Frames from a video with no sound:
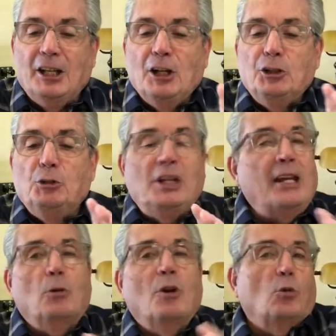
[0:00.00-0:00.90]
You take
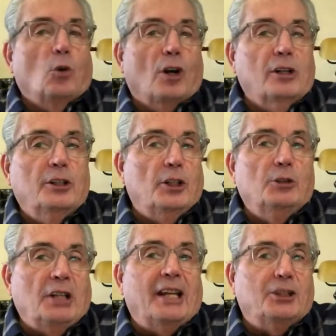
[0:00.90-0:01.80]
it with work. You
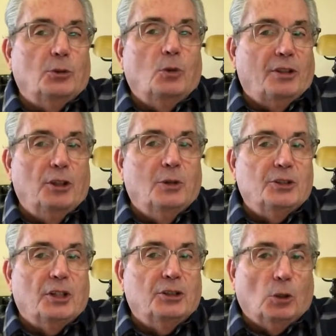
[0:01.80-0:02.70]
take it with you
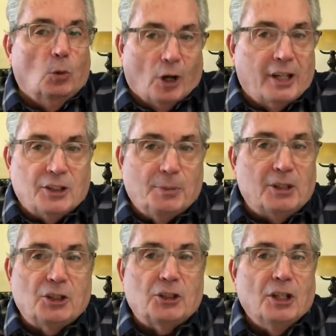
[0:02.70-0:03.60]
to work as
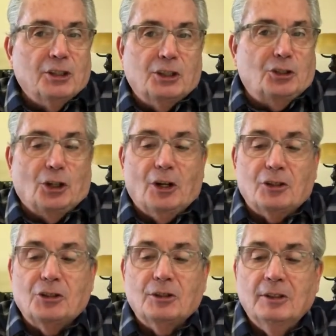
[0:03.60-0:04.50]
much as to
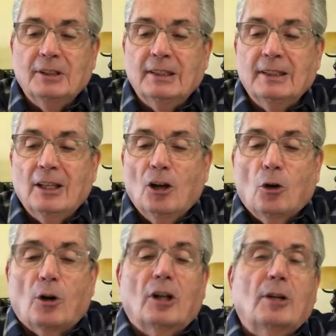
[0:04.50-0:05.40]
church.
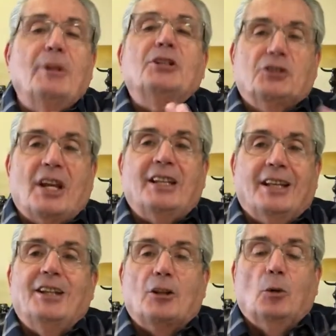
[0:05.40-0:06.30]
Or let me say it
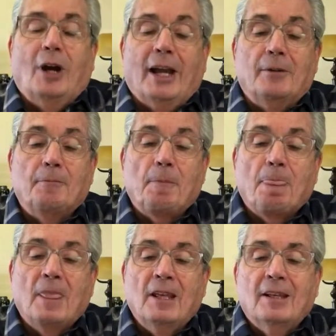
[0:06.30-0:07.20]
another way.
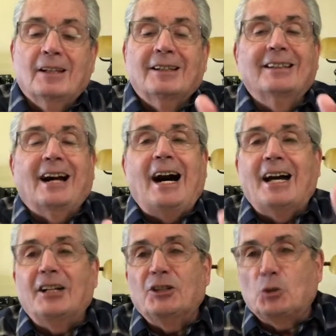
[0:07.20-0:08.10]
God
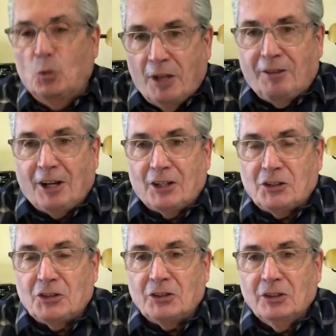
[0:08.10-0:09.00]
is with
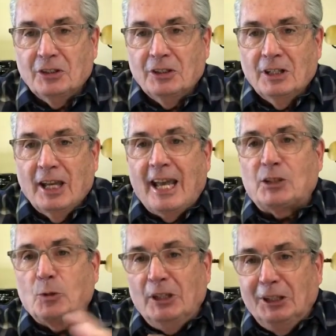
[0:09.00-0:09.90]
us as
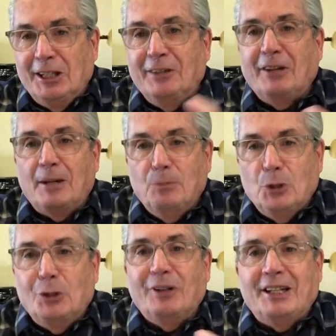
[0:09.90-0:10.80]
we live and
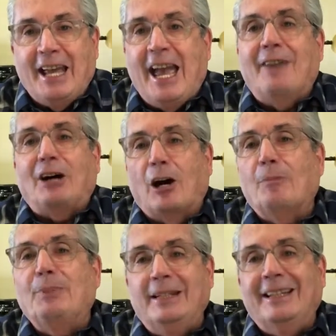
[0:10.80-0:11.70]
move and have our
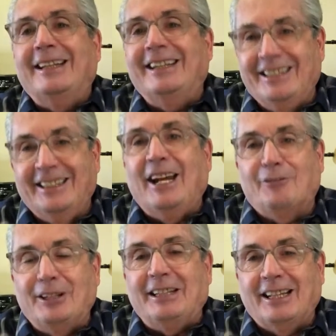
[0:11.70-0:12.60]
being in
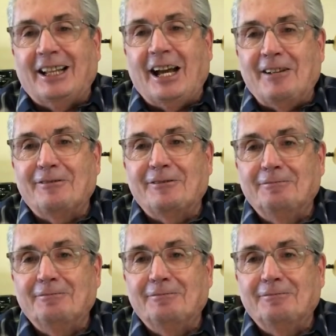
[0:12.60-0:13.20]
everyday life.